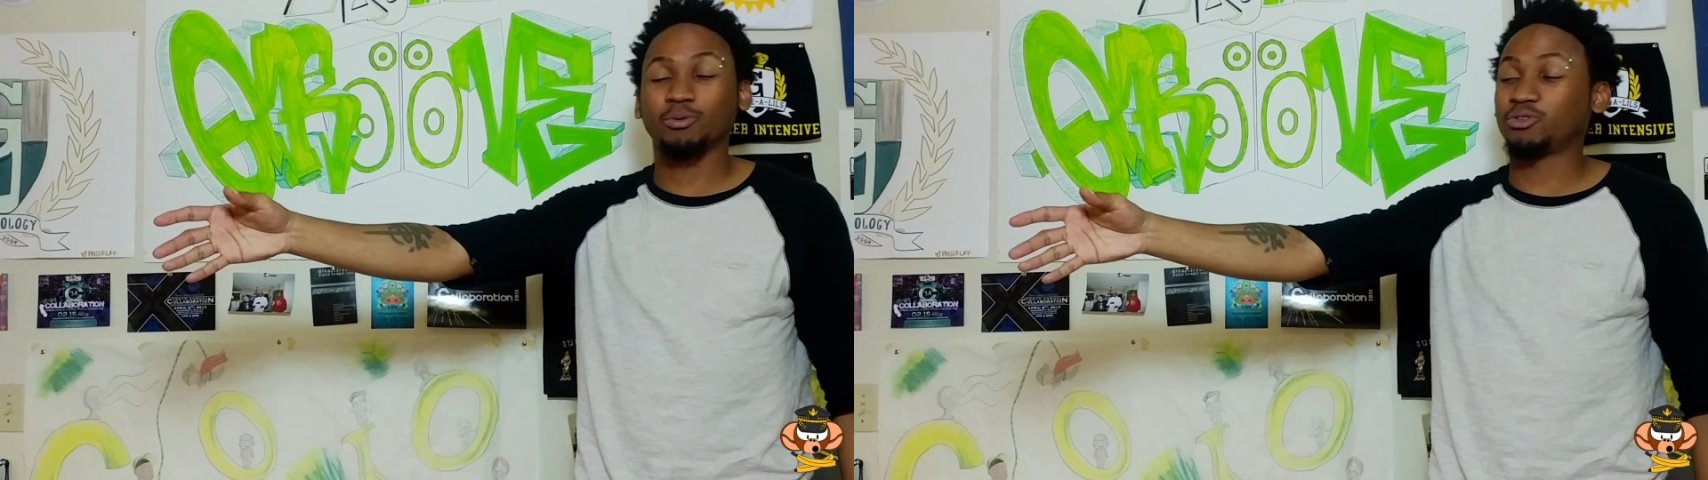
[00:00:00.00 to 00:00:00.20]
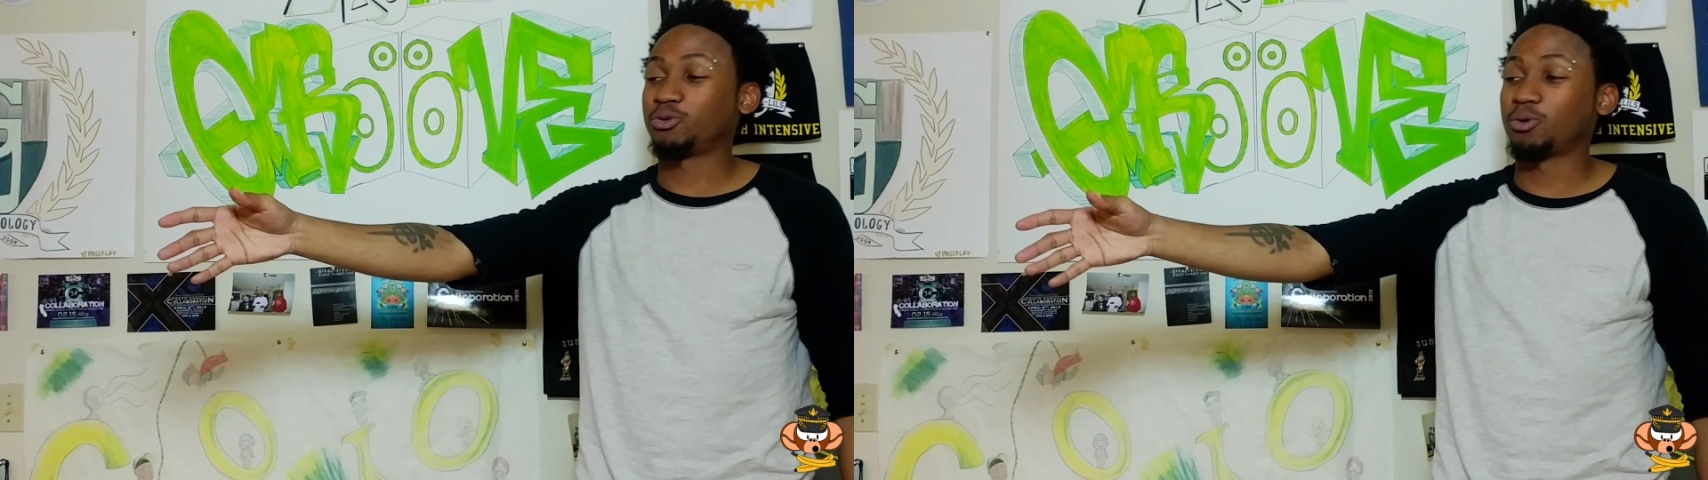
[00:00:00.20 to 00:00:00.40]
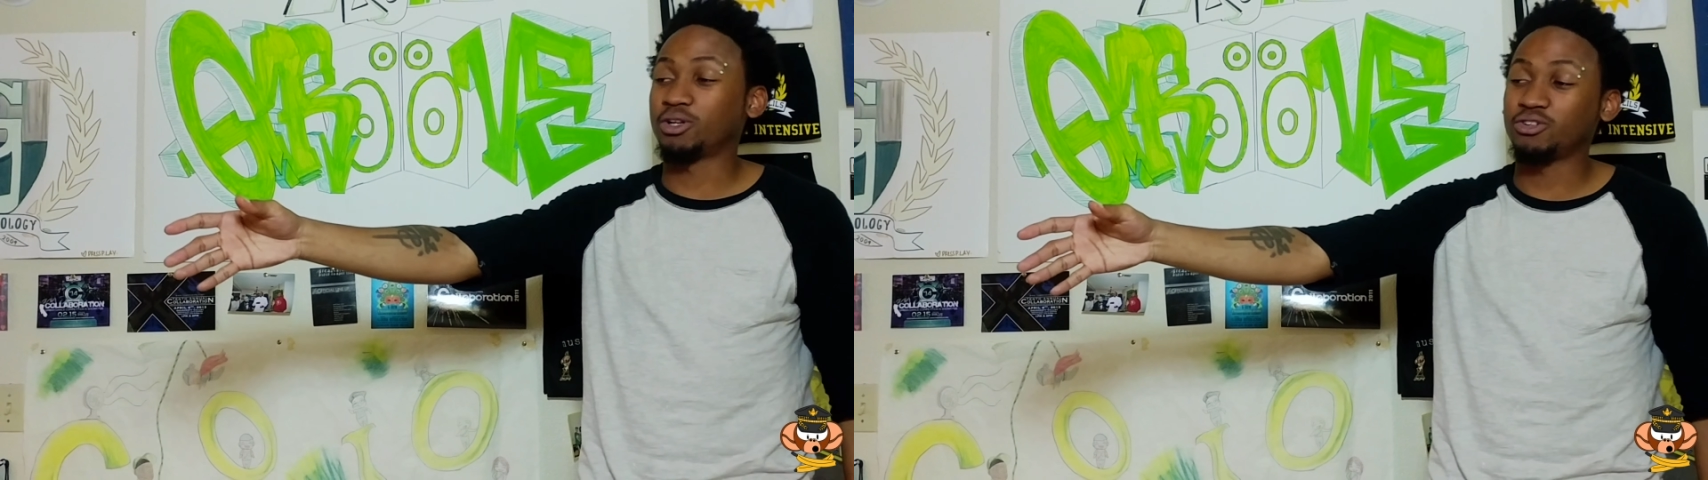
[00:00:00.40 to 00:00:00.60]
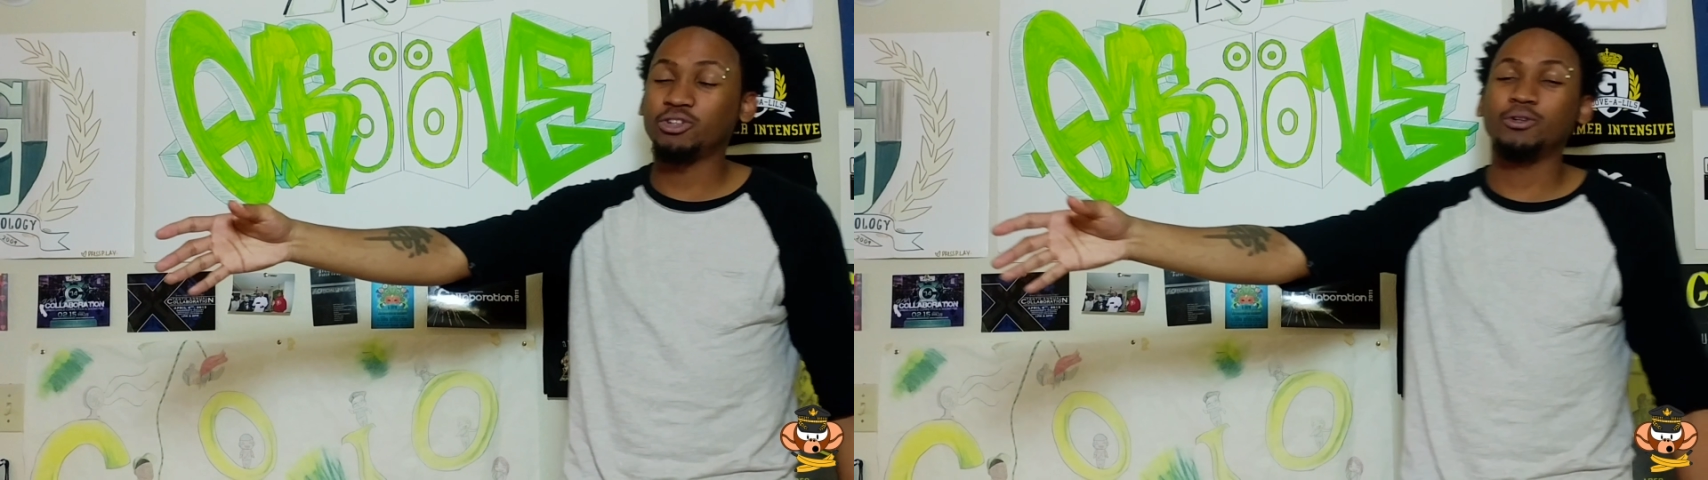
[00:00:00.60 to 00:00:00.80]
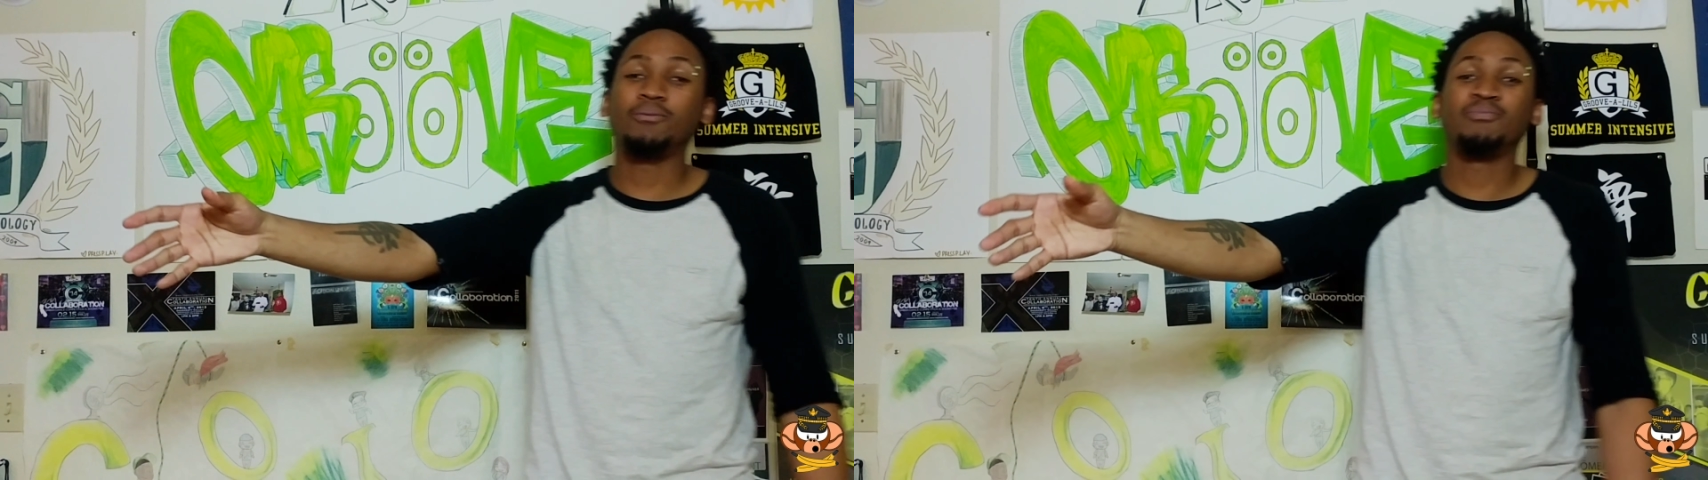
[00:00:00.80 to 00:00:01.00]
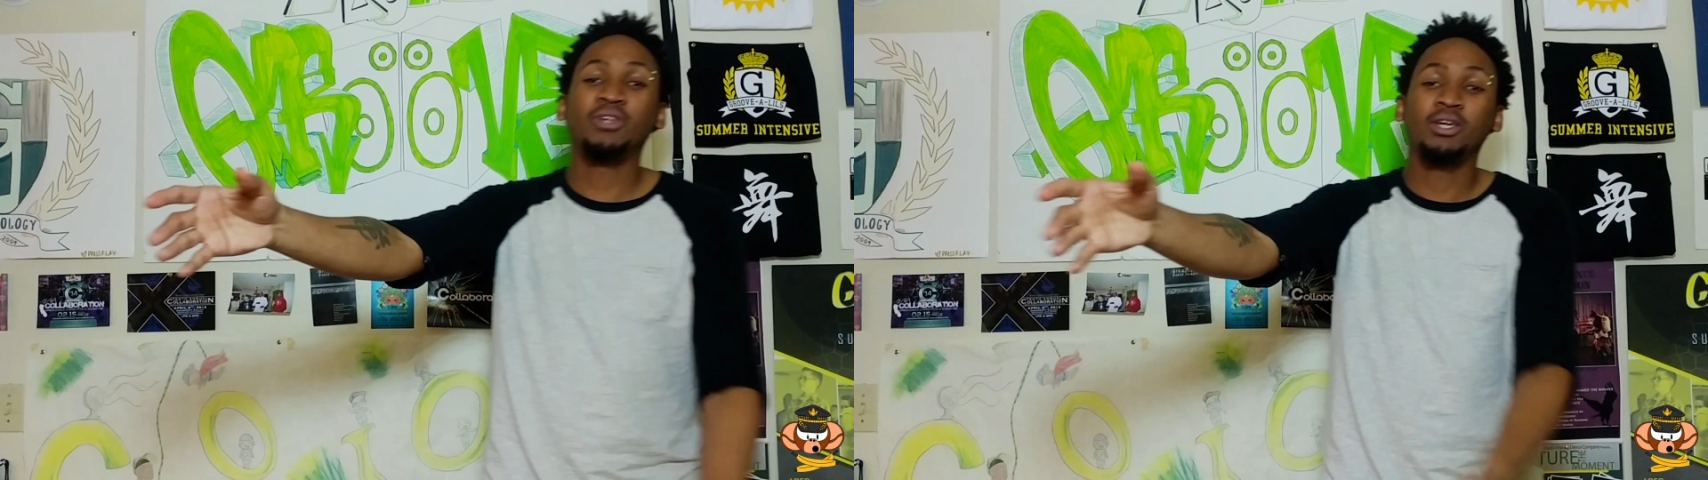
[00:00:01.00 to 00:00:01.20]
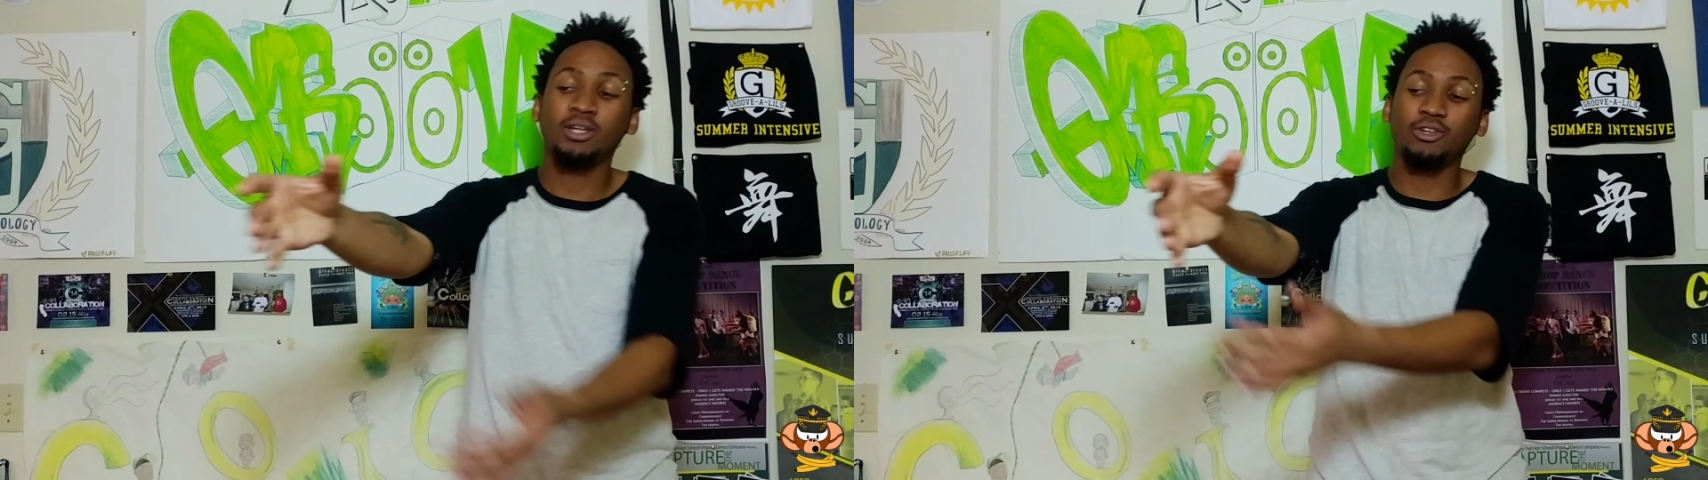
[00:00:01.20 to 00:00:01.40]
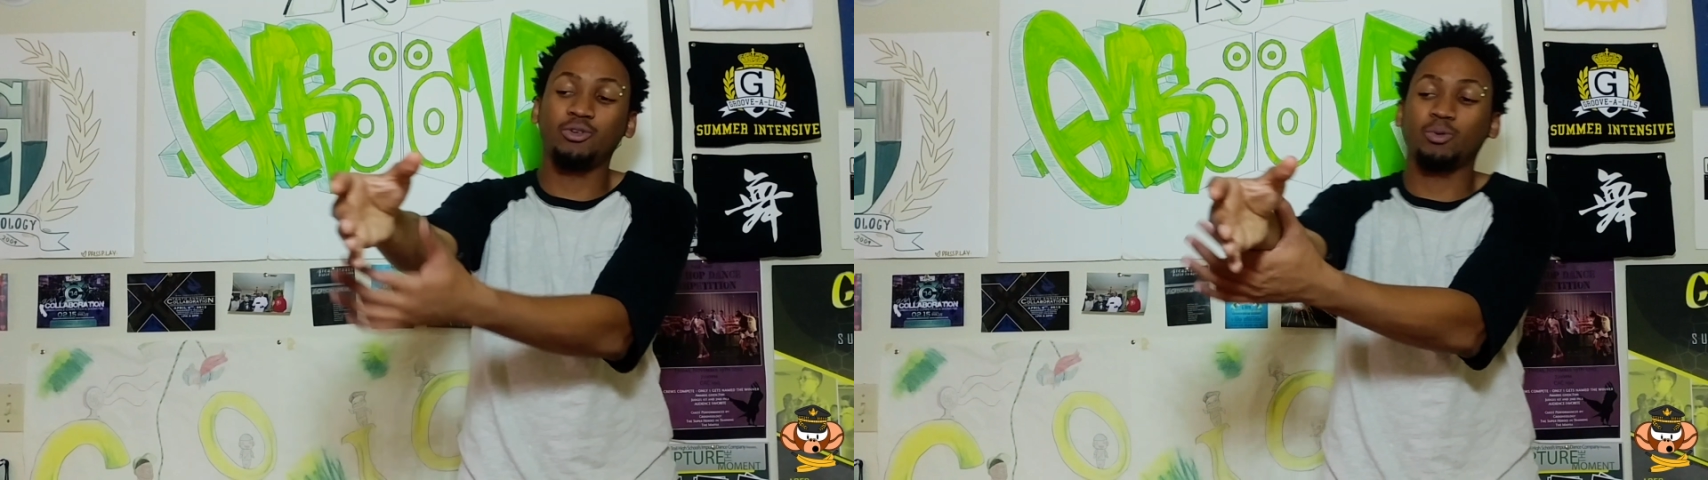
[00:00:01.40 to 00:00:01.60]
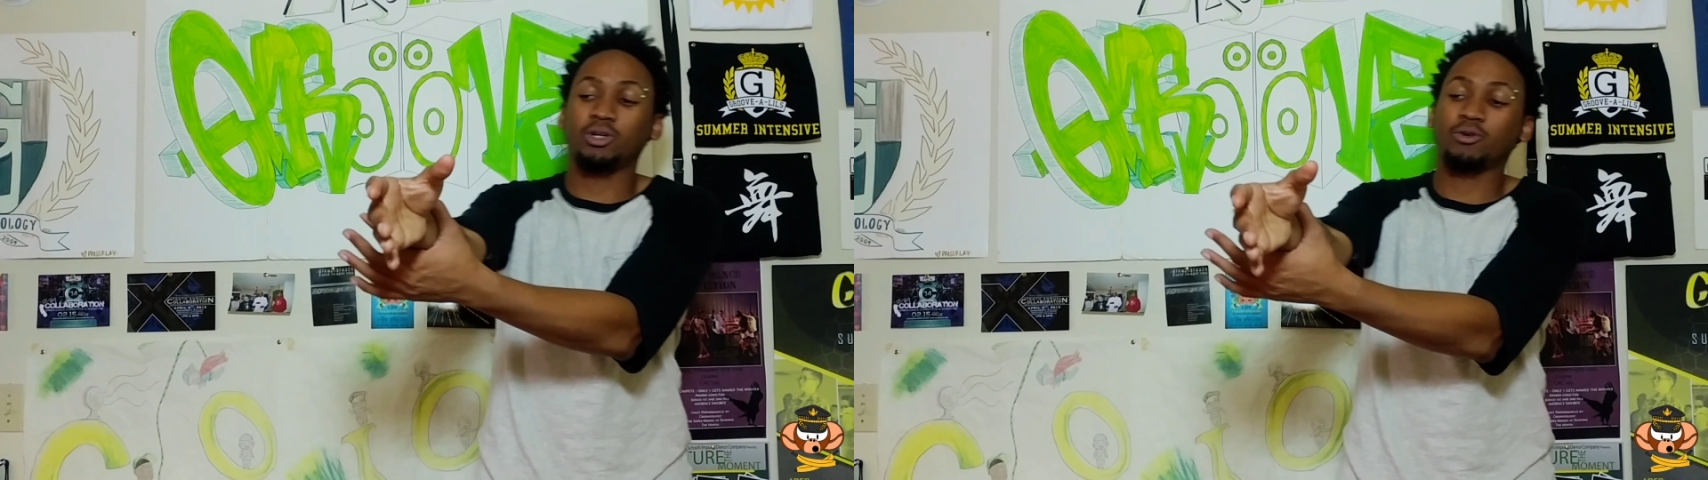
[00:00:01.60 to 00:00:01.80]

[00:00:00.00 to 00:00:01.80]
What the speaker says: So what you want to do is you want